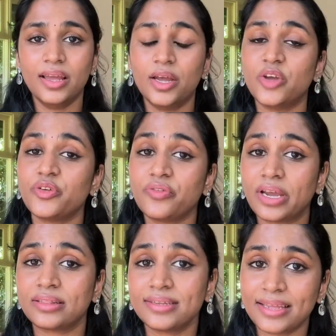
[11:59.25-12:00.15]
If you
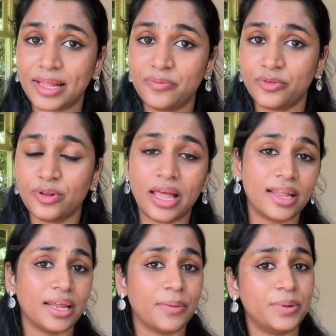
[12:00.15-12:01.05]
find this helpful and
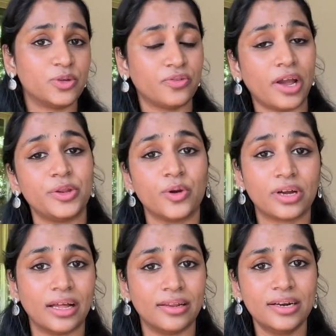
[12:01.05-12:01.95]
able to find your
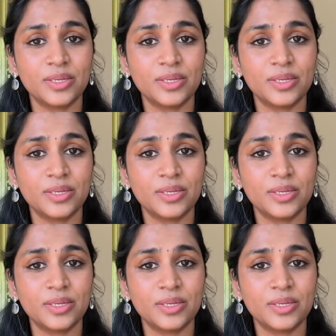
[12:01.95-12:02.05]
colors,